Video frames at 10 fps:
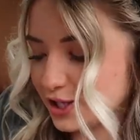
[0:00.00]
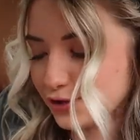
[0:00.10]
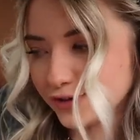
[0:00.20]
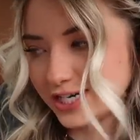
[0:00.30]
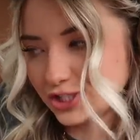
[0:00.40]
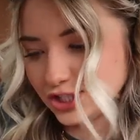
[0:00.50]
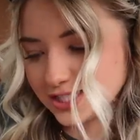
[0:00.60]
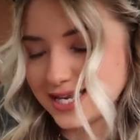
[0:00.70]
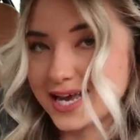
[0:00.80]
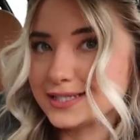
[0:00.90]
Their ranch
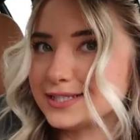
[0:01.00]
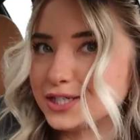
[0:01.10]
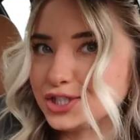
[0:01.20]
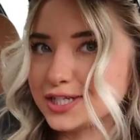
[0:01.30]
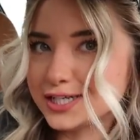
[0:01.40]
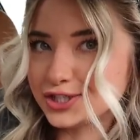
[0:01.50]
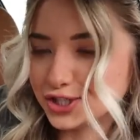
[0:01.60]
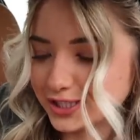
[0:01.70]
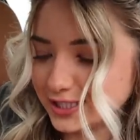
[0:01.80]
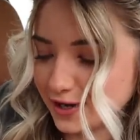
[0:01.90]
just has such an
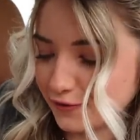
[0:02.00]
interesting